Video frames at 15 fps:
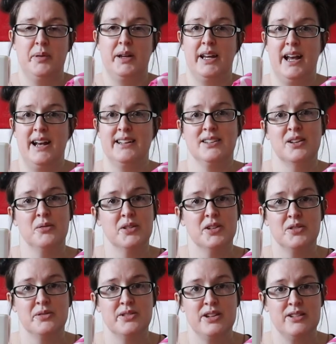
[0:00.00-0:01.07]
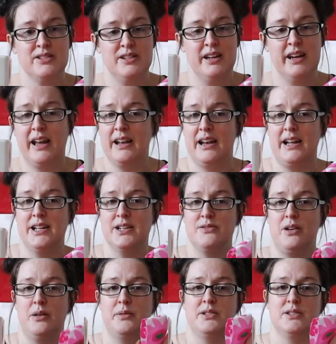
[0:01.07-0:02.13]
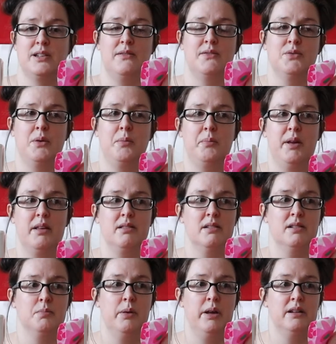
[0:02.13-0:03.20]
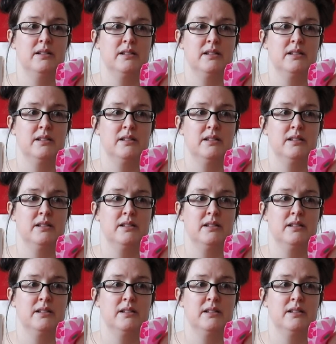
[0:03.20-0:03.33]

In case I want to adjust it again later, I would just have to unpick this bit.